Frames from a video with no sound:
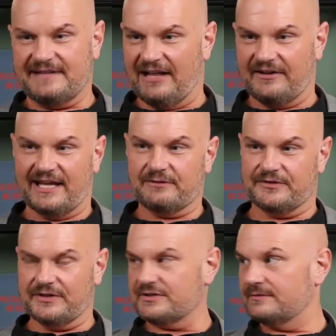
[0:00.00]
talent
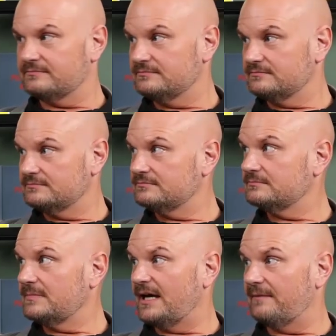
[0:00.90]
acquisition,
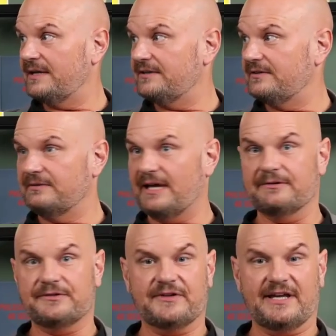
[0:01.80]
I mm-hmm. mean,
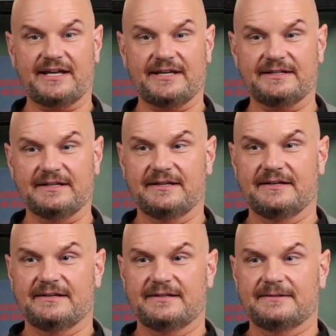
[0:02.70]
I would say
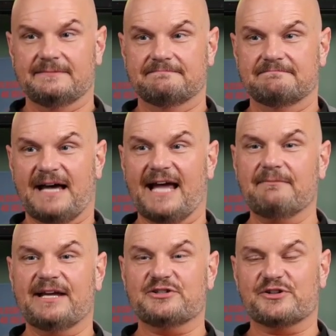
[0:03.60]

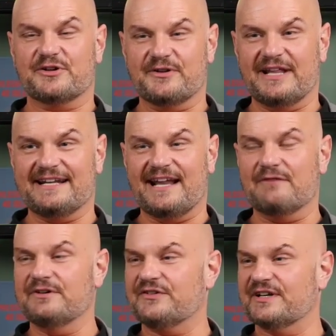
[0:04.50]
I make sure that at
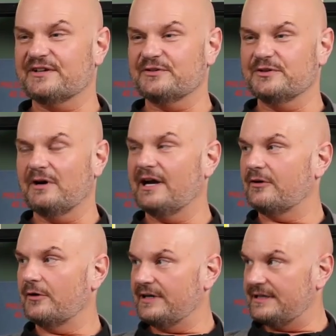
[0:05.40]
every single new
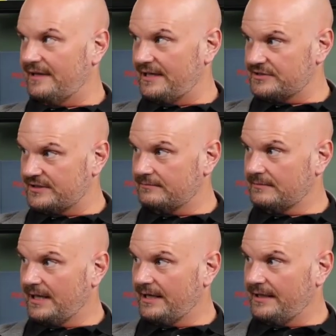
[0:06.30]
hire
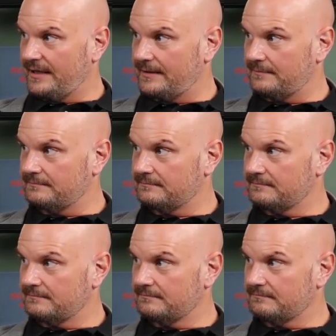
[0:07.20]
orientation, I
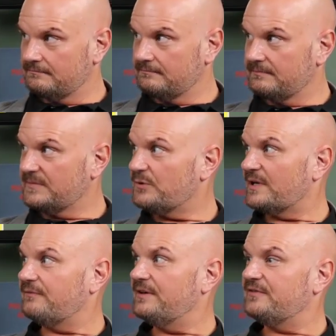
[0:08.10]
am
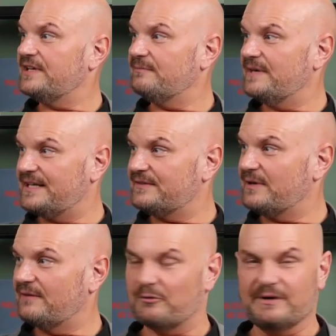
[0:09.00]
doing a 15
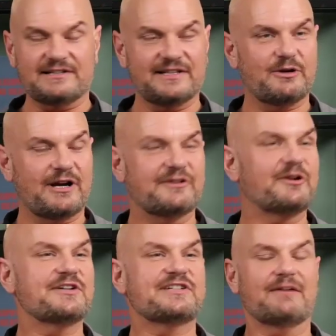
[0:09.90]
minutes. We have a weekly new hire
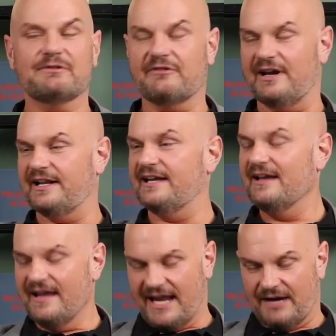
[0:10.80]
orientation every
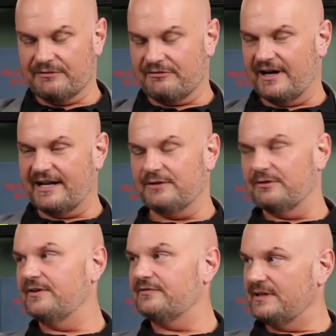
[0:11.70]
Friday. Every Friday, I
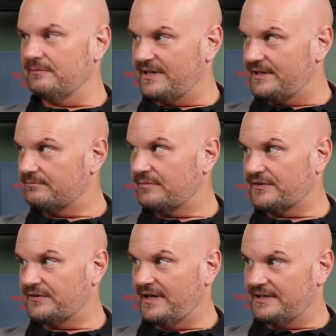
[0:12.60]
do a 15-minute
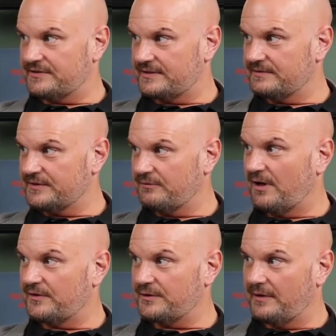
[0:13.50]
presentation to
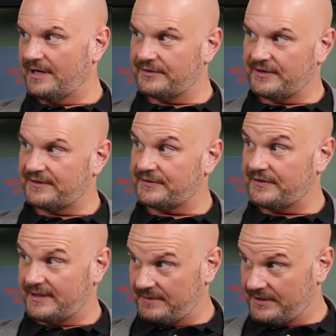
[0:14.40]
all the new hires on
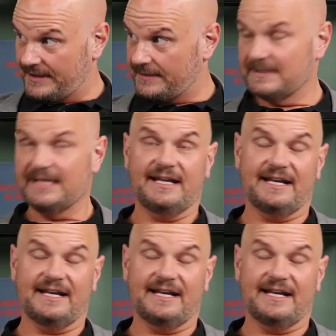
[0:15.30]
sustainability.